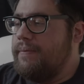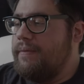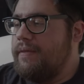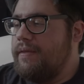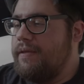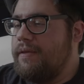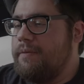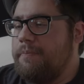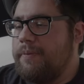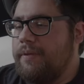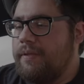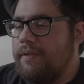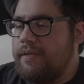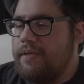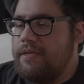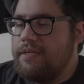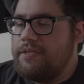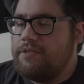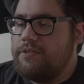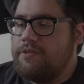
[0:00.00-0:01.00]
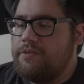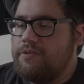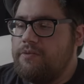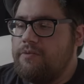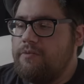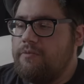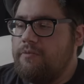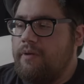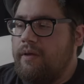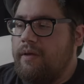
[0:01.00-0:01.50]
the ability
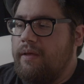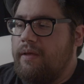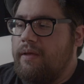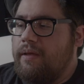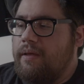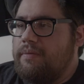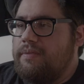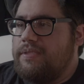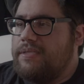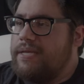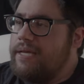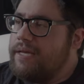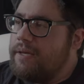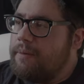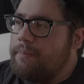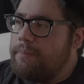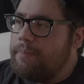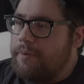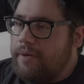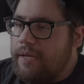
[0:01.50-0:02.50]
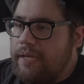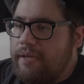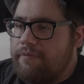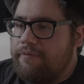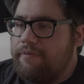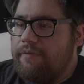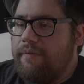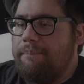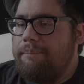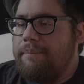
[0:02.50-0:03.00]
to take a break
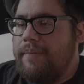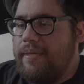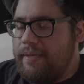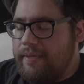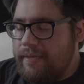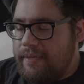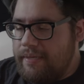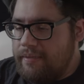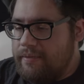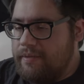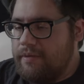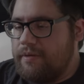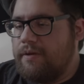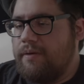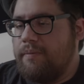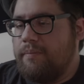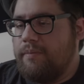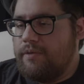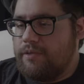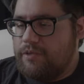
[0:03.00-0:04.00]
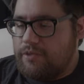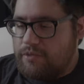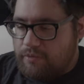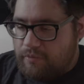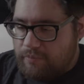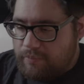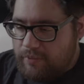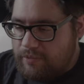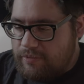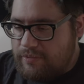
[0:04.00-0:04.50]
from making the
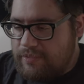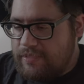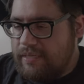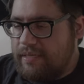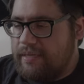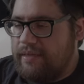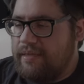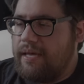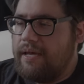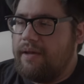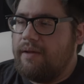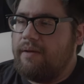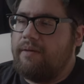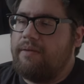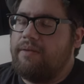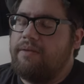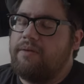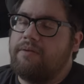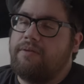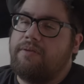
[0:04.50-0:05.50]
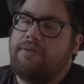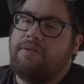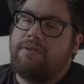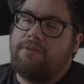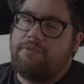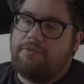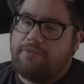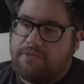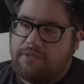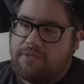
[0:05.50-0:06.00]
commercial music that you're
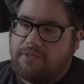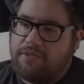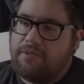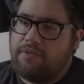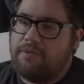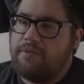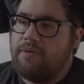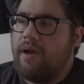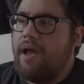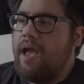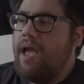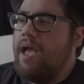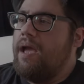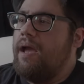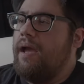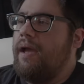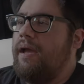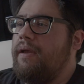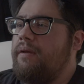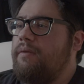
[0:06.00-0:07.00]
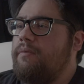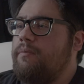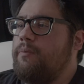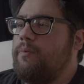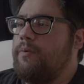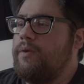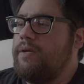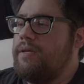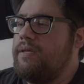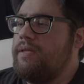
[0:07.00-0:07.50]
used to
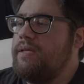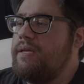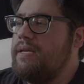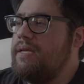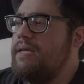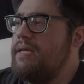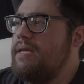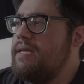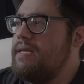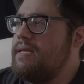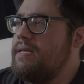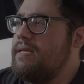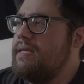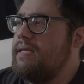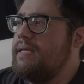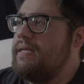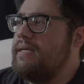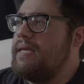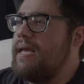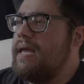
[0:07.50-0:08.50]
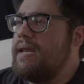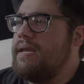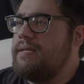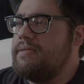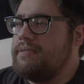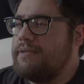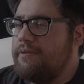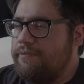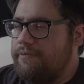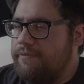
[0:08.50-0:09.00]
and really
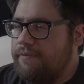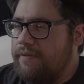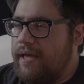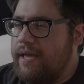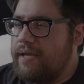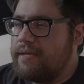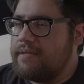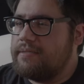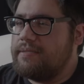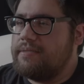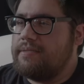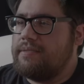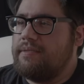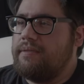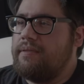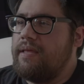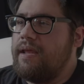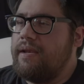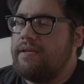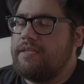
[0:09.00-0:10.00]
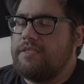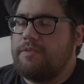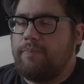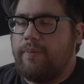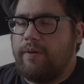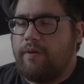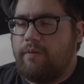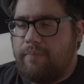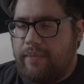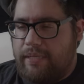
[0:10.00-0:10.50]
getting to flex that
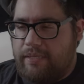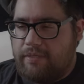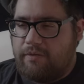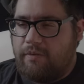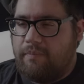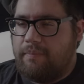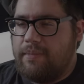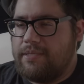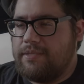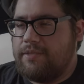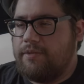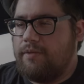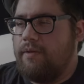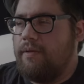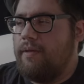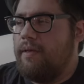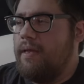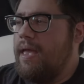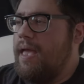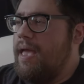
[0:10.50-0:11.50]
experimental muscle